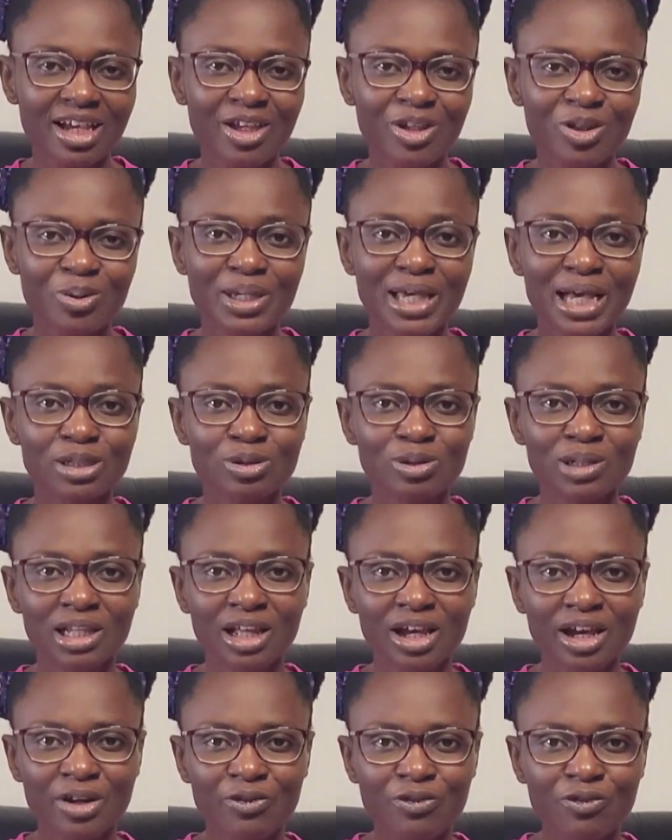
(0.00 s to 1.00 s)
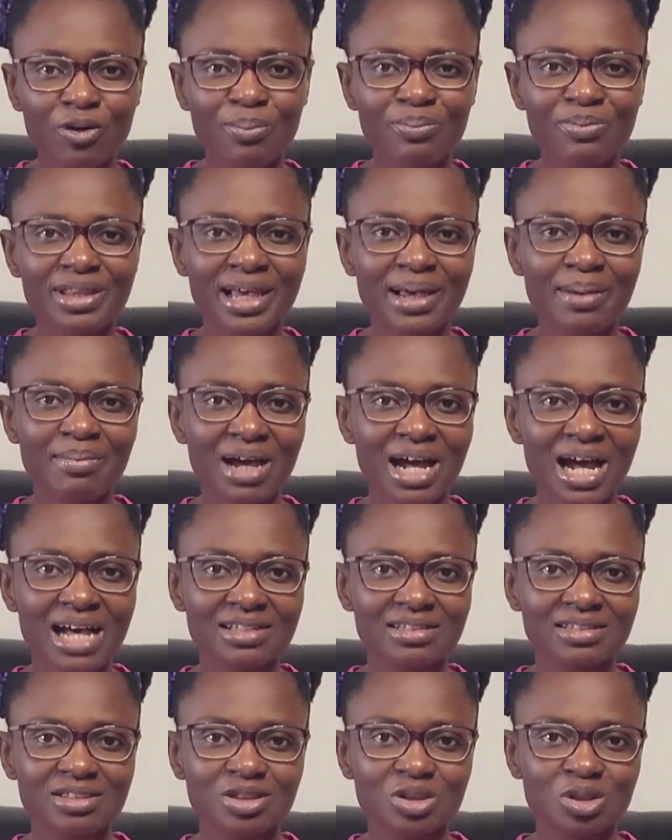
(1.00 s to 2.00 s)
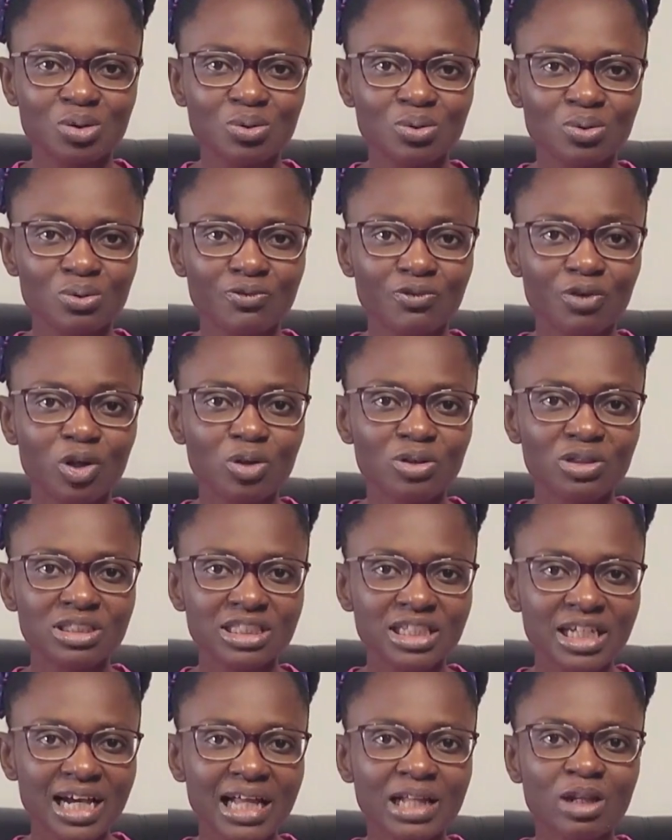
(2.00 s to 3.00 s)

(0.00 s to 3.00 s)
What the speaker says: you get to learn from them as you volunteer